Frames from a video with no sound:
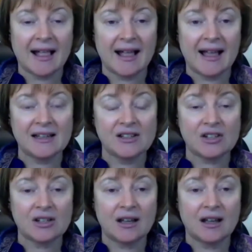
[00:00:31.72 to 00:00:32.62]
And
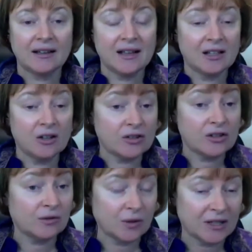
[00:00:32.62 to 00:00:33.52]
I get lots
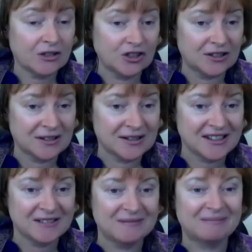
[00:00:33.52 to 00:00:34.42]
of
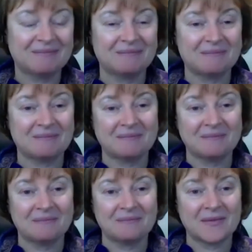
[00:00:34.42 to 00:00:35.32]
questions
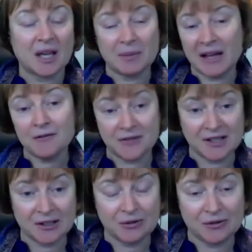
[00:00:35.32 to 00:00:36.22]
about
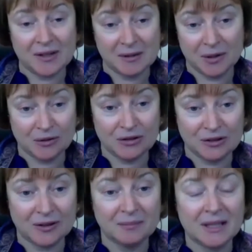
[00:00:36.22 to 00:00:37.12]
physical,
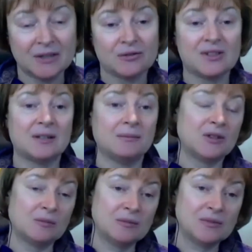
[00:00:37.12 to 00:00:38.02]
emotional, and mental
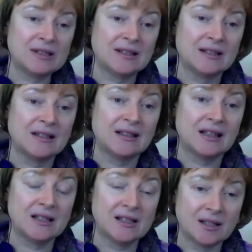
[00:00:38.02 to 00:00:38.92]
symptoms.
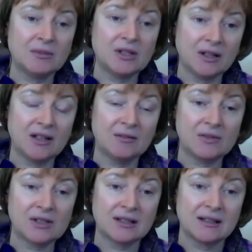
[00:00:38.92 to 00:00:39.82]
And
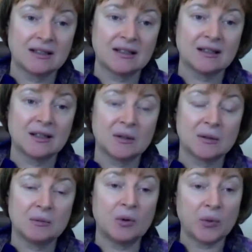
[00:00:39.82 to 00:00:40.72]
sometimes
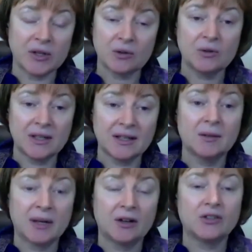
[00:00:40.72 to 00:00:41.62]
what we're talking
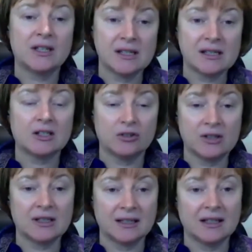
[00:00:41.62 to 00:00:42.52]
about is a
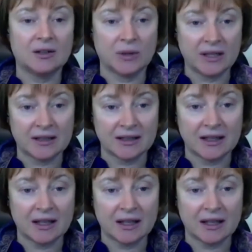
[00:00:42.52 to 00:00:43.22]
Kundalini awakening.